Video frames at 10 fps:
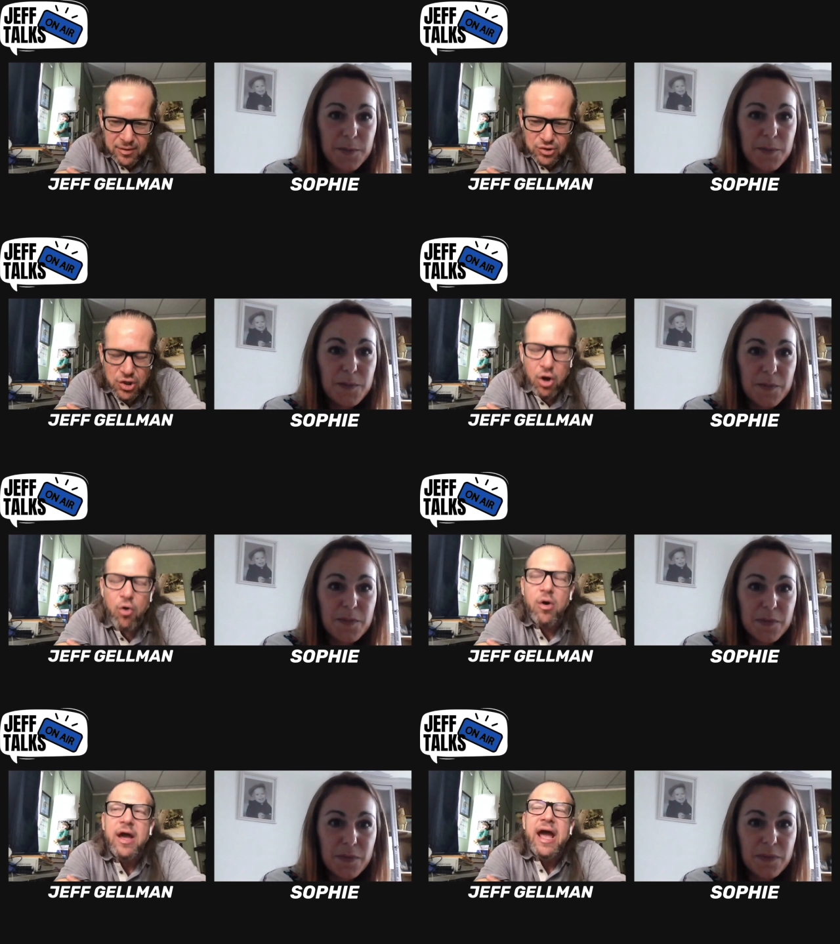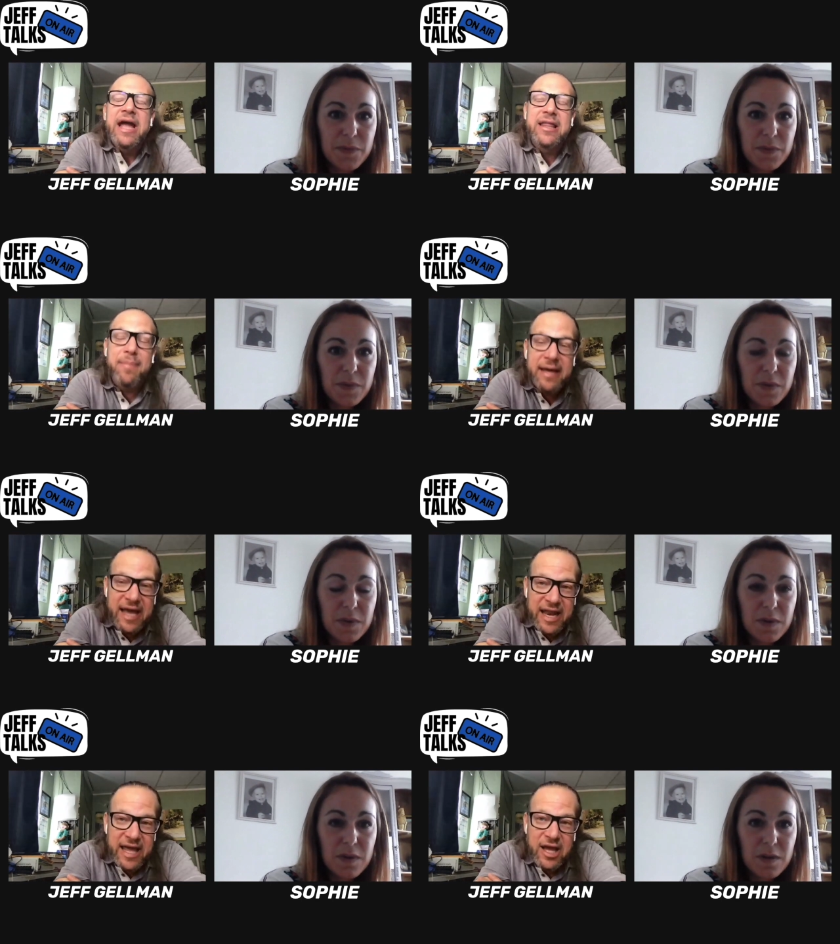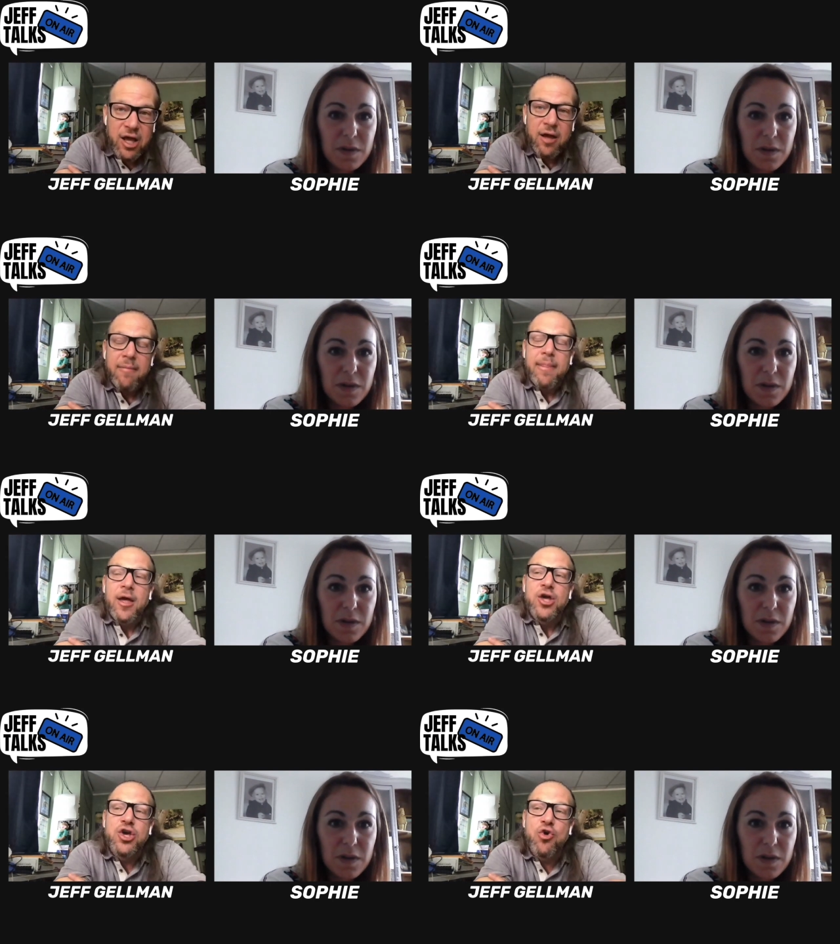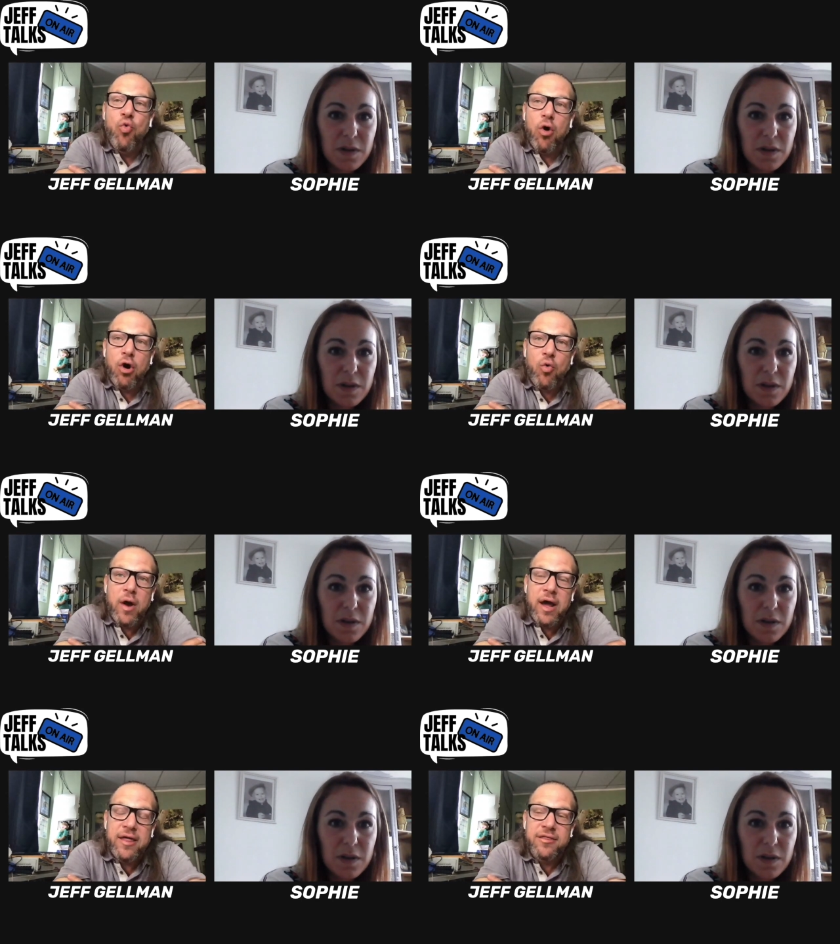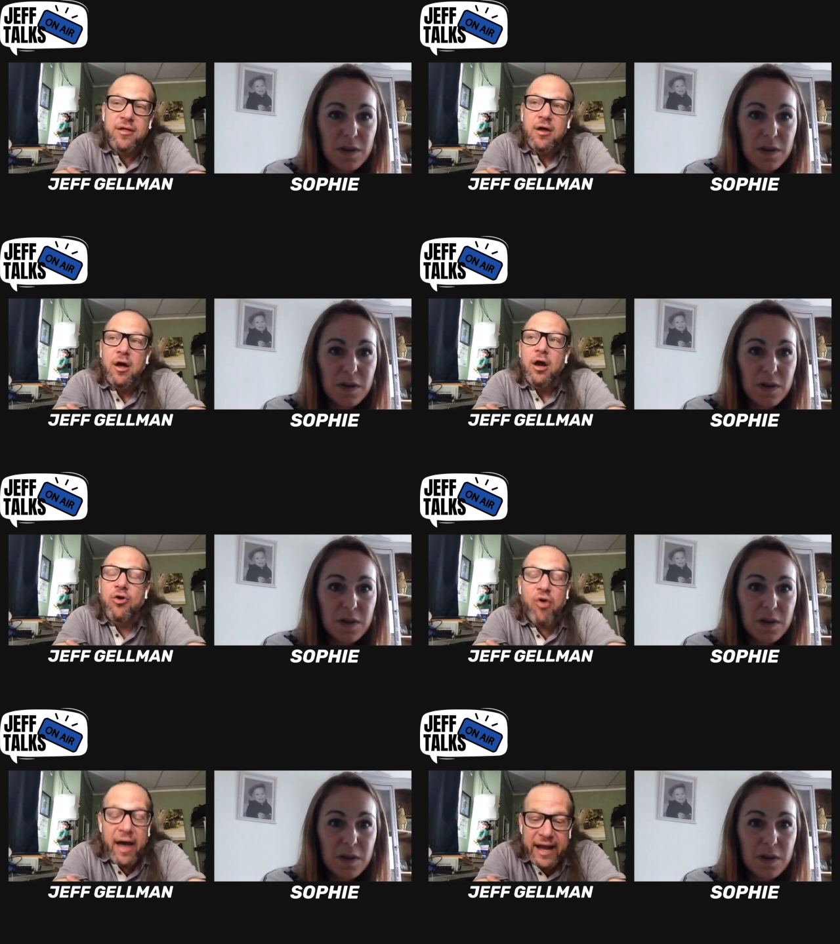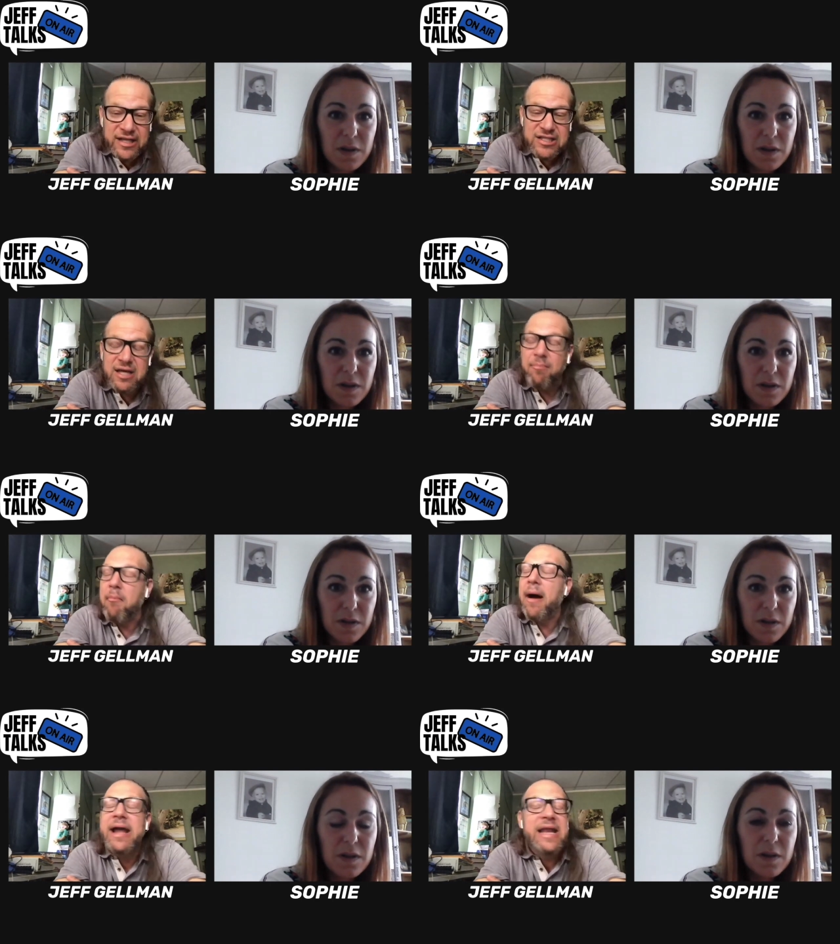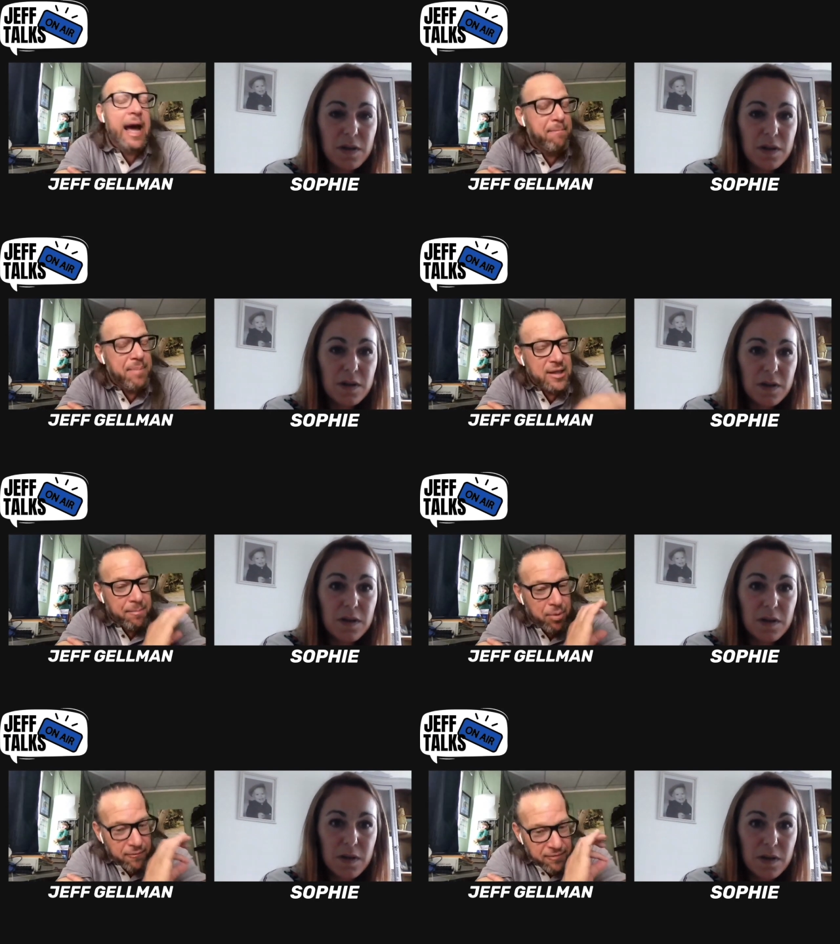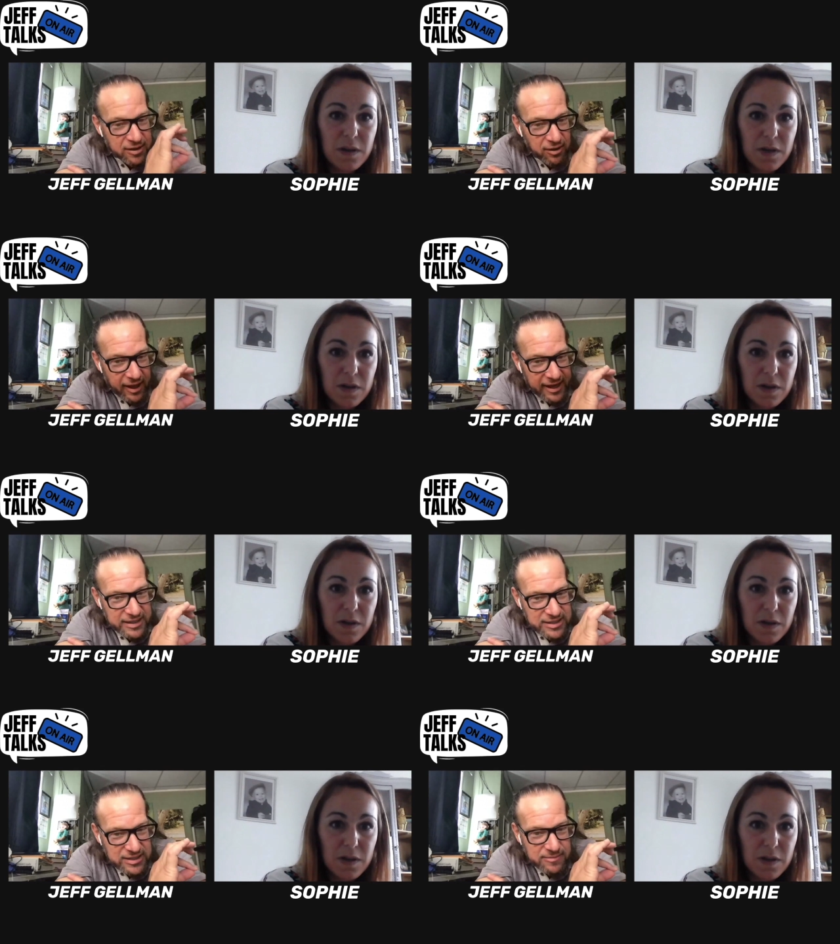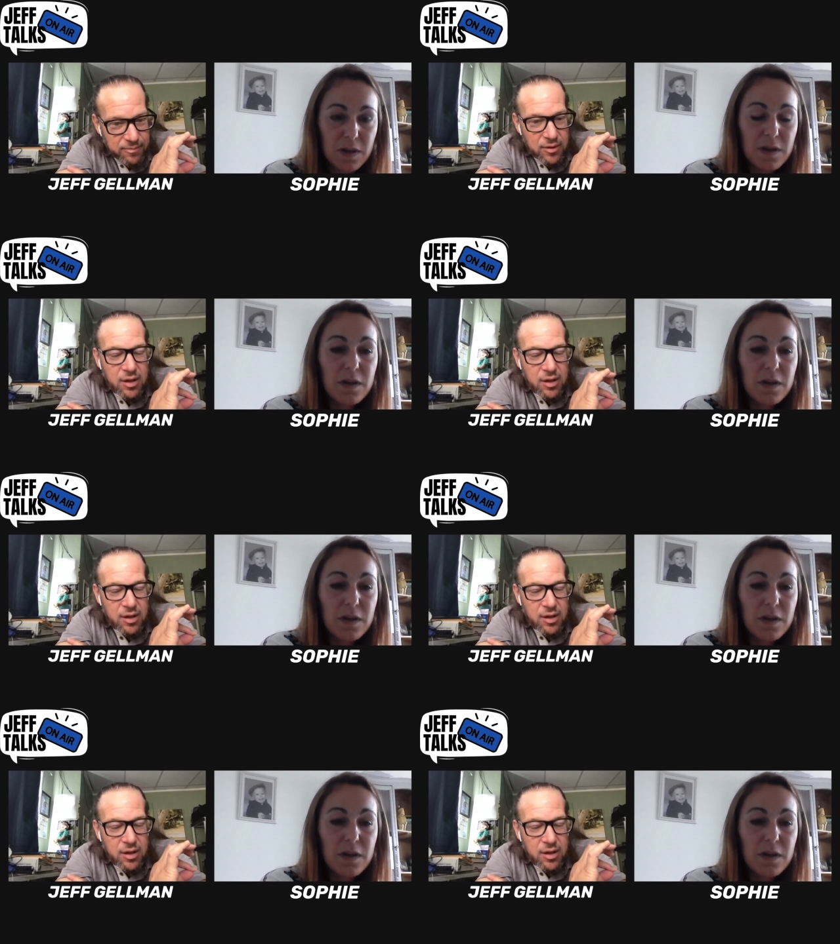Speaker 1: so at the beginning, you work with clients that might not be the perfect clients.